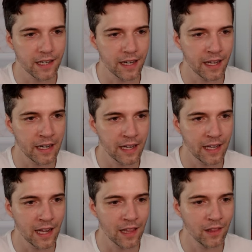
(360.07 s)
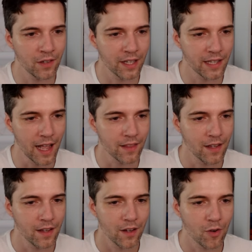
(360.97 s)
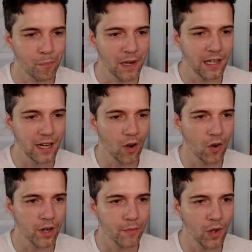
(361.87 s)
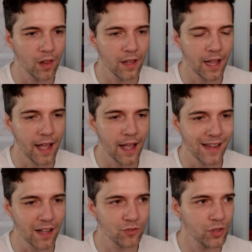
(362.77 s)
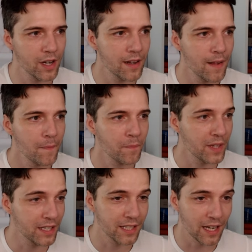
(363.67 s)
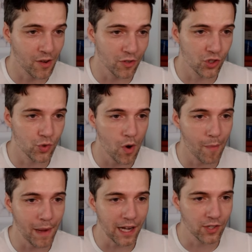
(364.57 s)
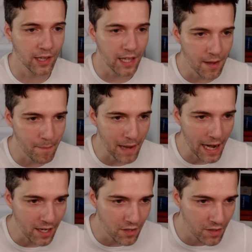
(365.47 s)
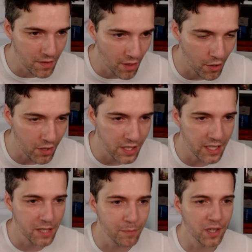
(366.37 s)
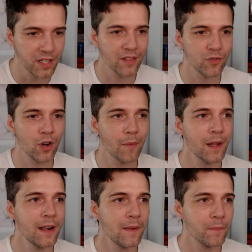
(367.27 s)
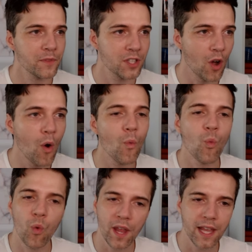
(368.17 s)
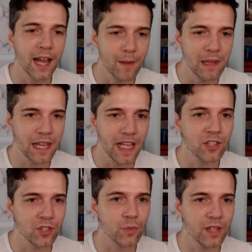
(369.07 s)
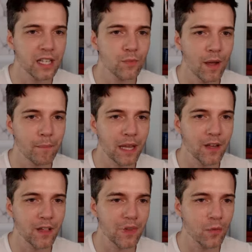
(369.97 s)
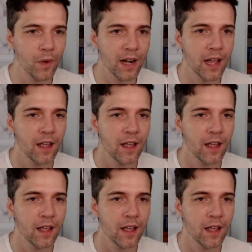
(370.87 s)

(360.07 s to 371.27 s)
again and again. And look at that. Completely horrible downtrend. It's a huge drop, actually, a minus 36% drop. So we gotta be cautious with this one because you don't wanna,